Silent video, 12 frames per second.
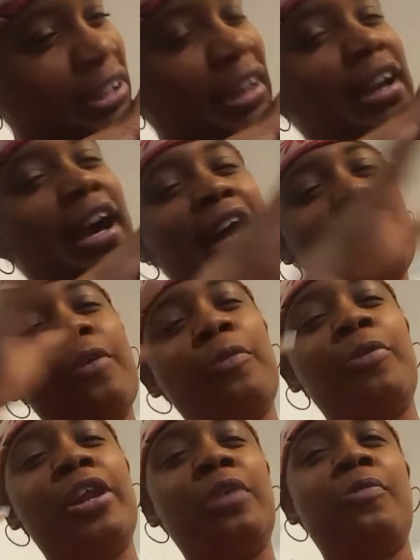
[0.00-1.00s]
Like, I
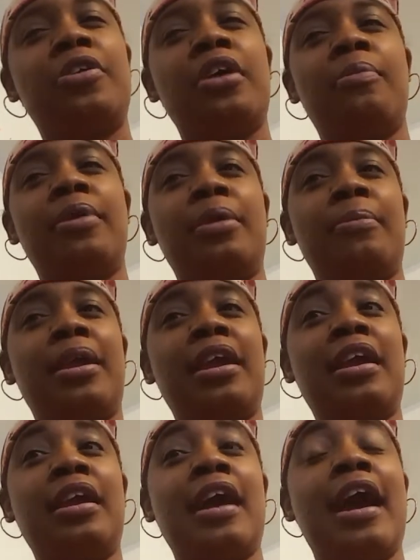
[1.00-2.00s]
don't really want to be
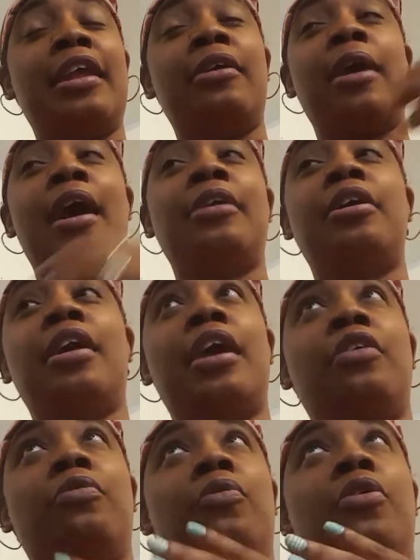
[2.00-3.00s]
mean. I don't, I don't, I
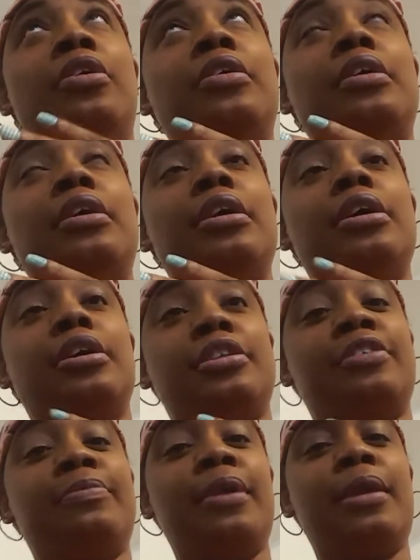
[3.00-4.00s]
don't want
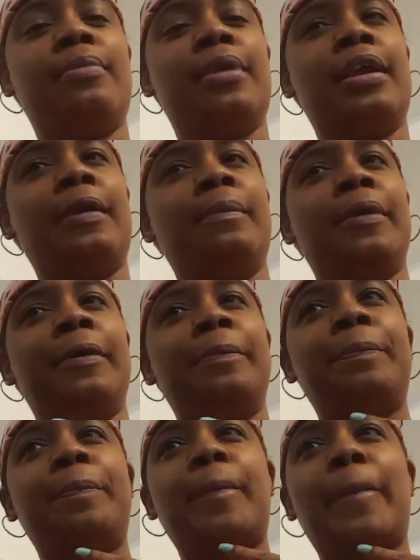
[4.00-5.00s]
to be mean, but
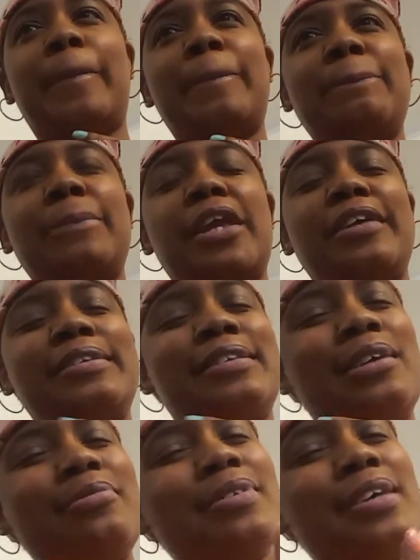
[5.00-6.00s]

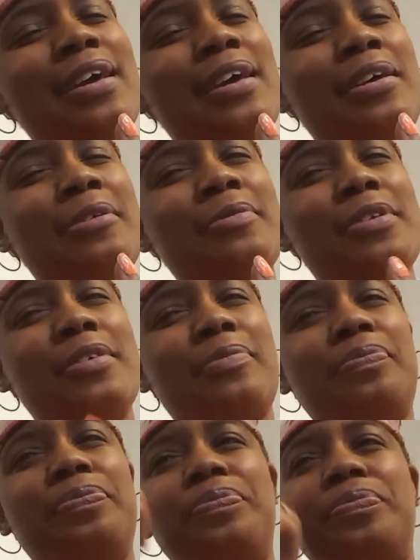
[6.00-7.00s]
sometimes
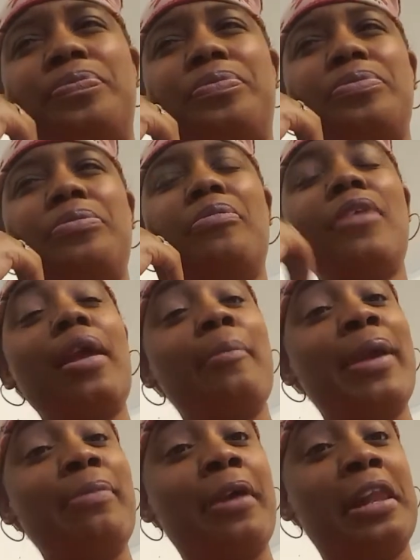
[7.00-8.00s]

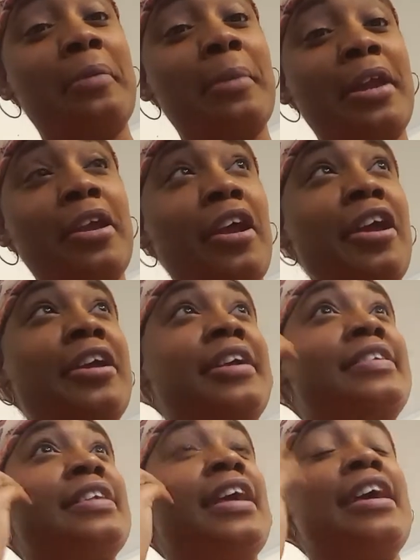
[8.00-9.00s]
people get on my
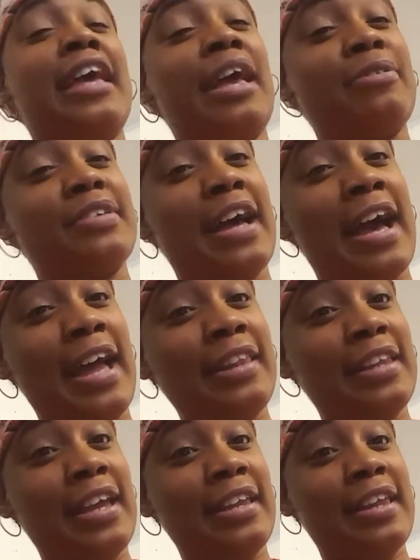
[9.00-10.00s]
nerves. It was hot
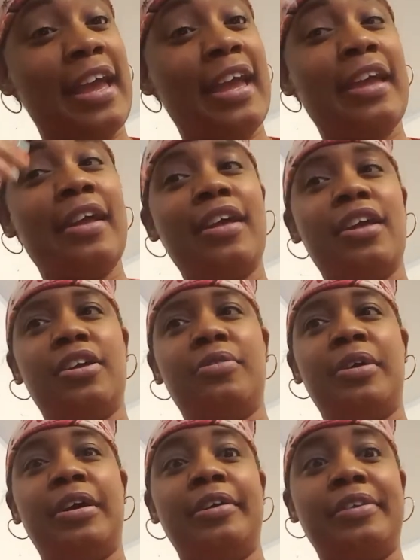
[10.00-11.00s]
that day.
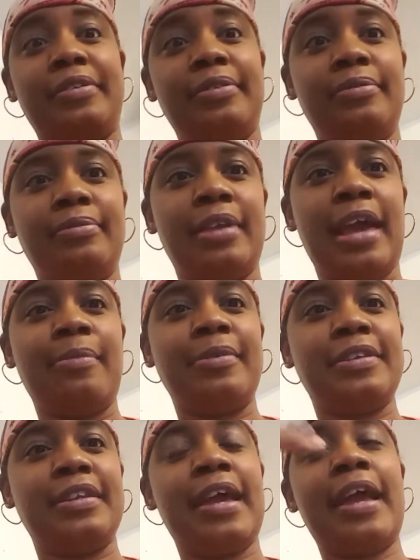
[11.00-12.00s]
Well,
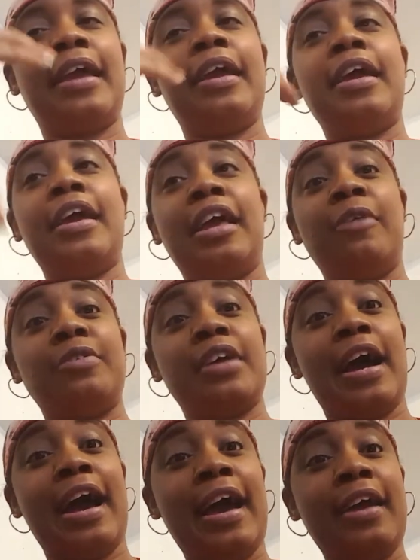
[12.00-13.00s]
happened today. It was
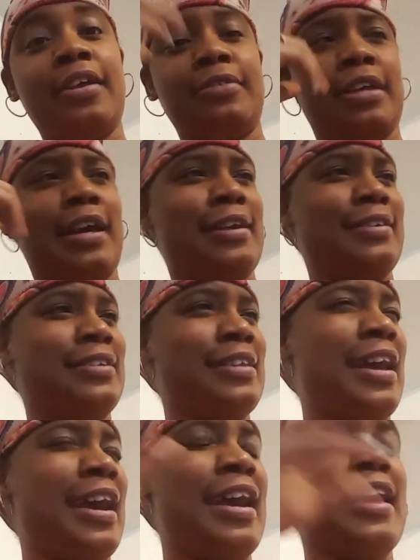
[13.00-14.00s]
hot. It was hot
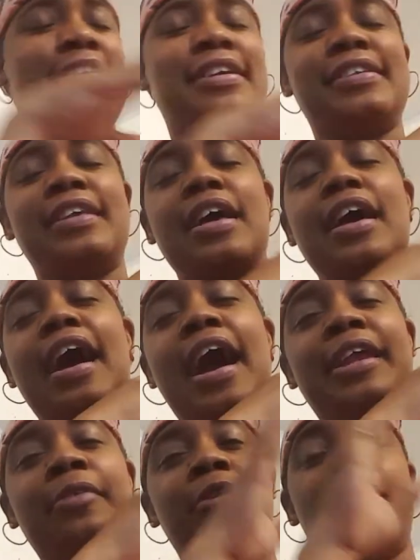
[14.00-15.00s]
outside. It's just
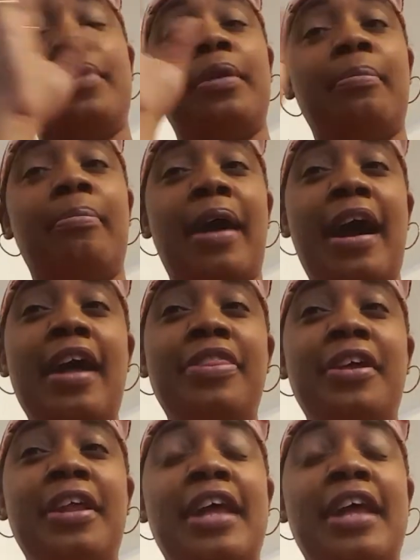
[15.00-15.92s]
I didn't want to be bothered.